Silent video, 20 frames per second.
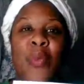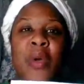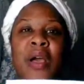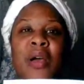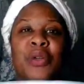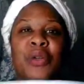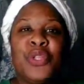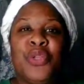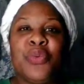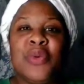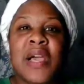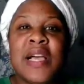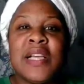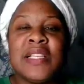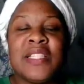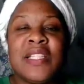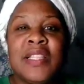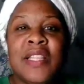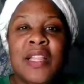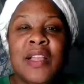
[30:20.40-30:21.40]
well do you
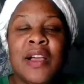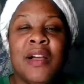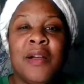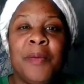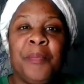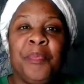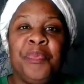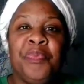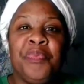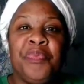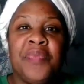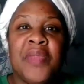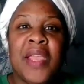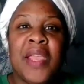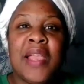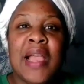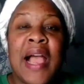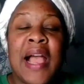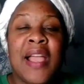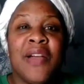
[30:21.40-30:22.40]
guys
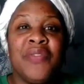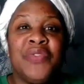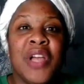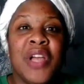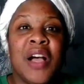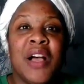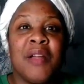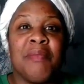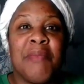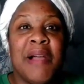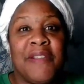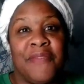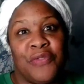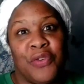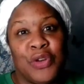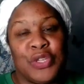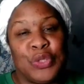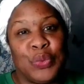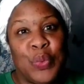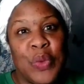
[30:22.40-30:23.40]
think I have done my
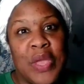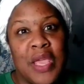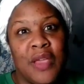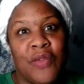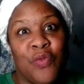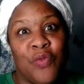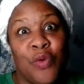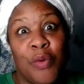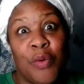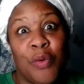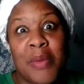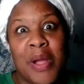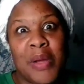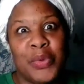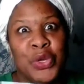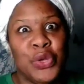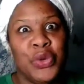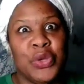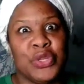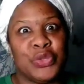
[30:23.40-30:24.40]
first week for my
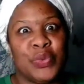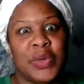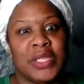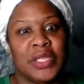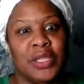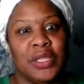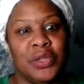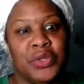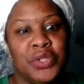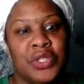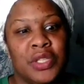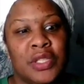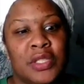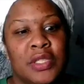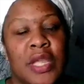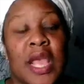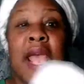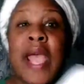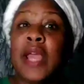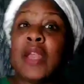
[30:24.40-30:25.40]
New Year's resolutions?
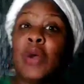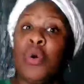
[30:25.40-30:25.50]
And